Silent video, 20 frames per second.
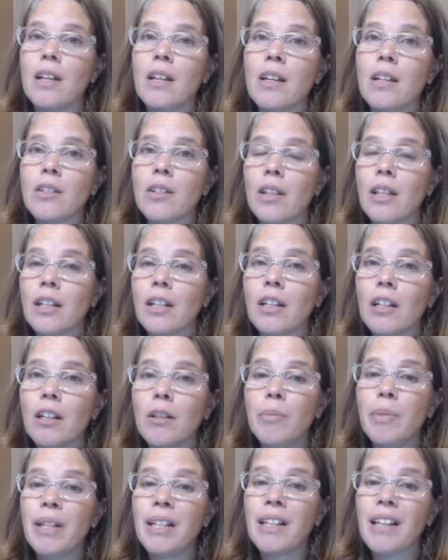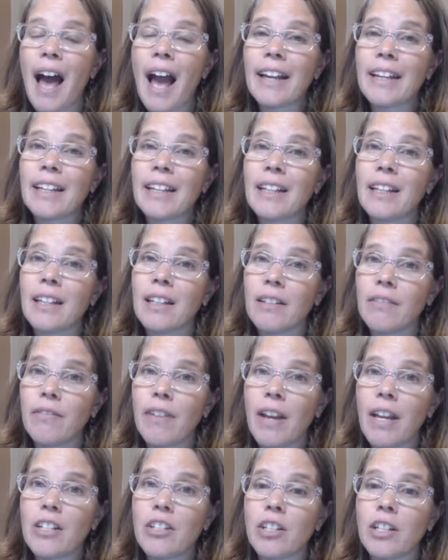So they could be lacking
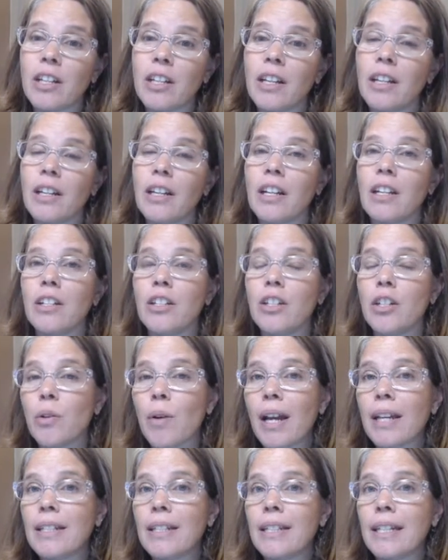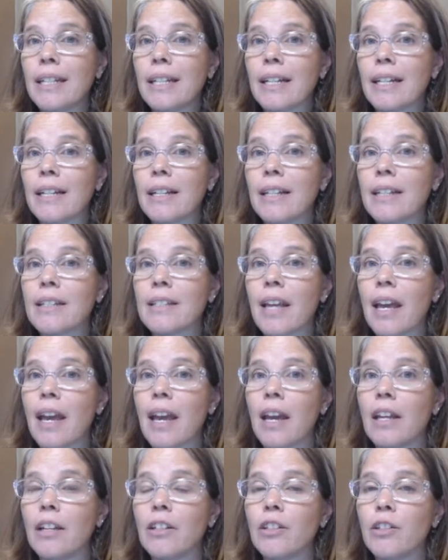innovation and new ideas,
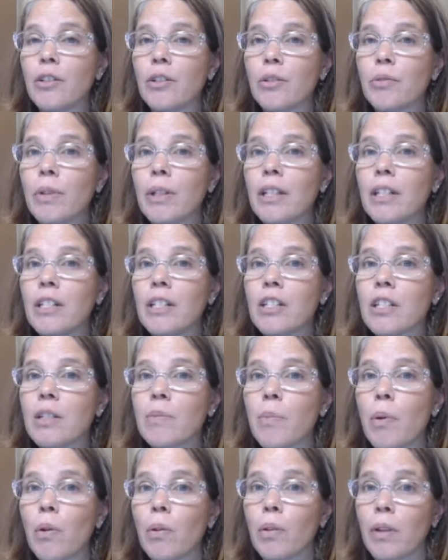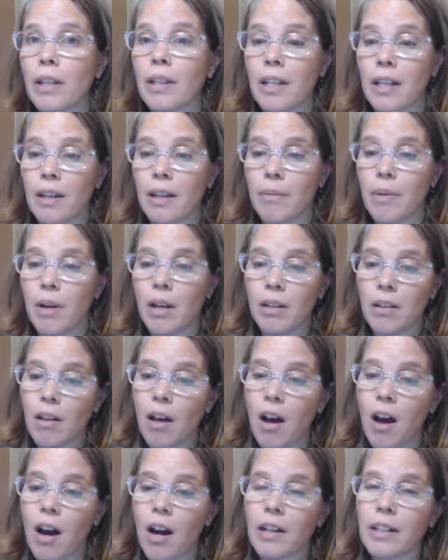and you're really just pulling them
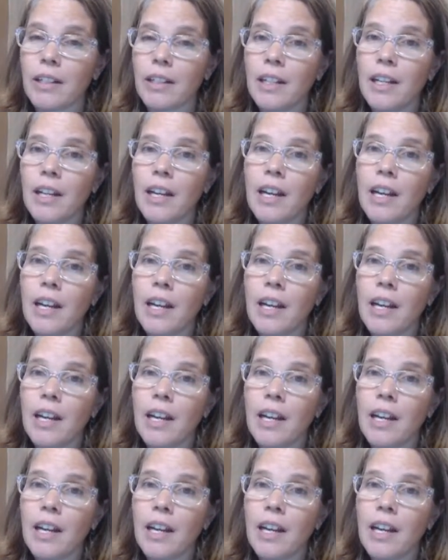along.